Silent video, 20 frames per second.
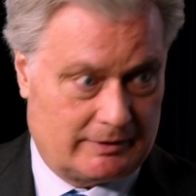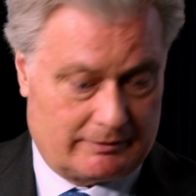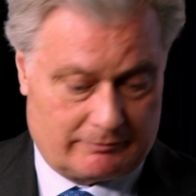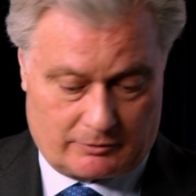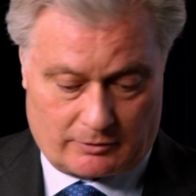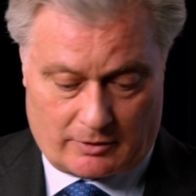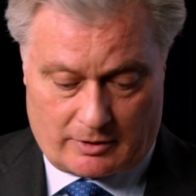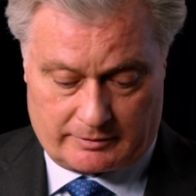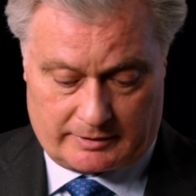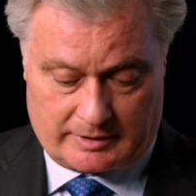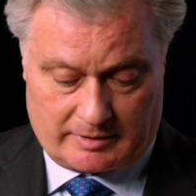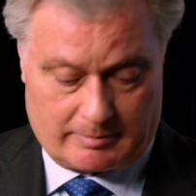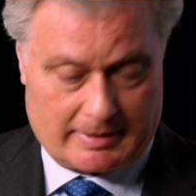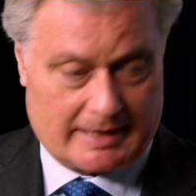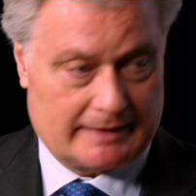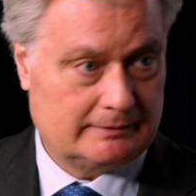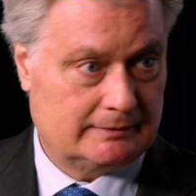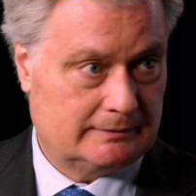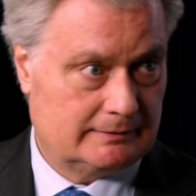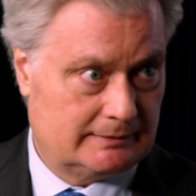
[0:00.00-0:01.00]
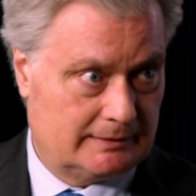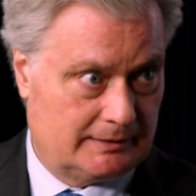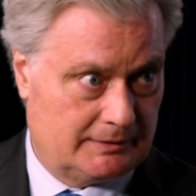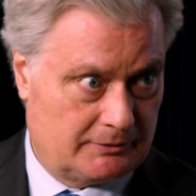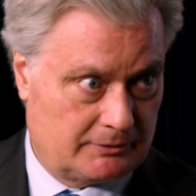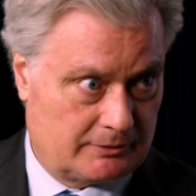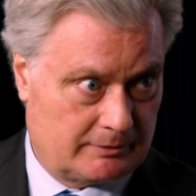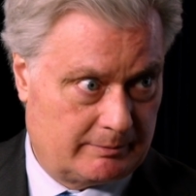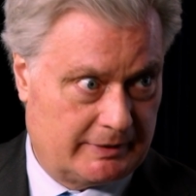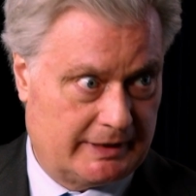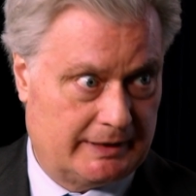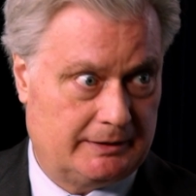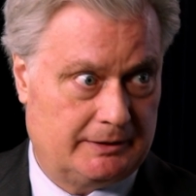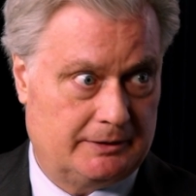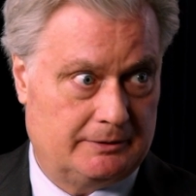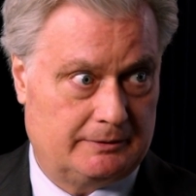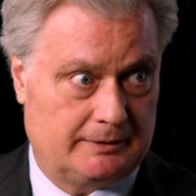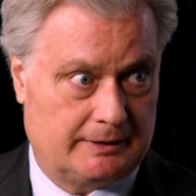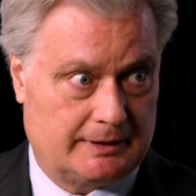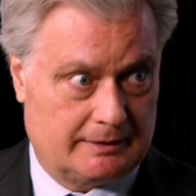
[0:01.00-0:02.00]
We've granted patents in European
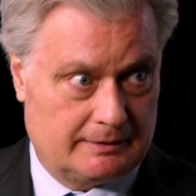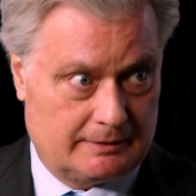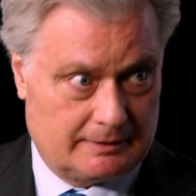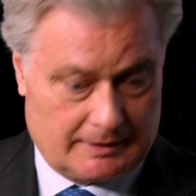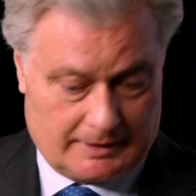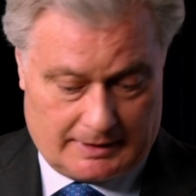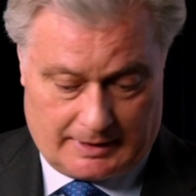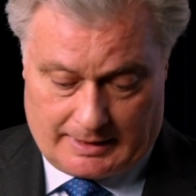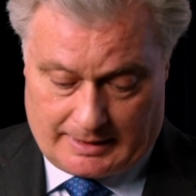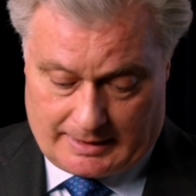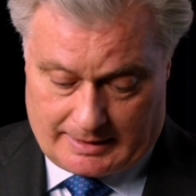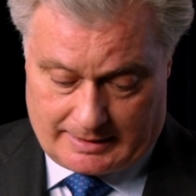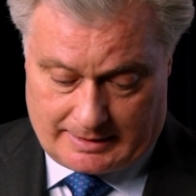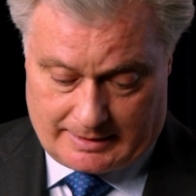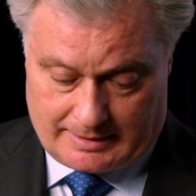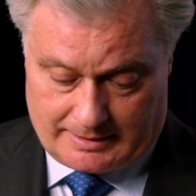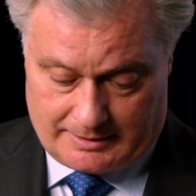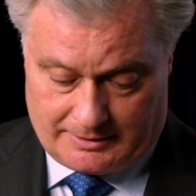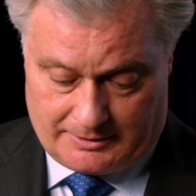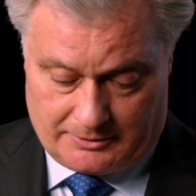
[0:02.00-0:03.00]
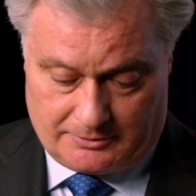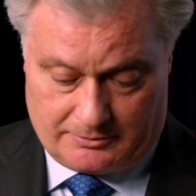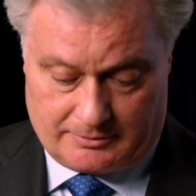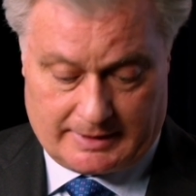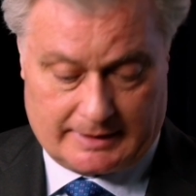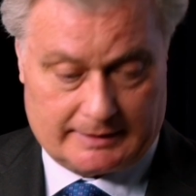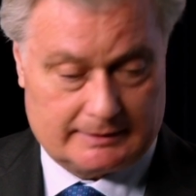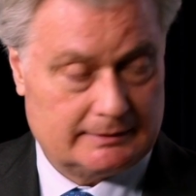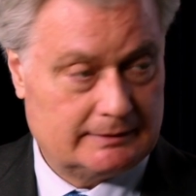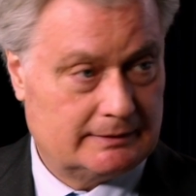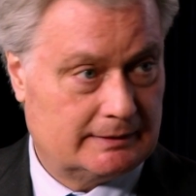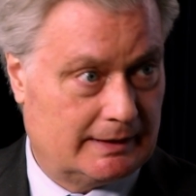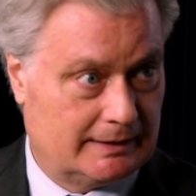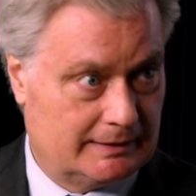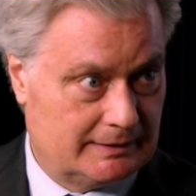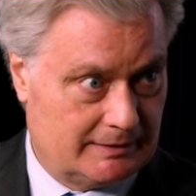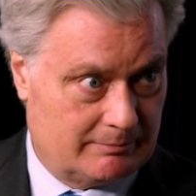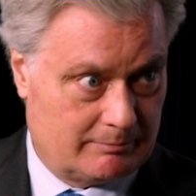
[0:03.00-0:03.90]
Union, US and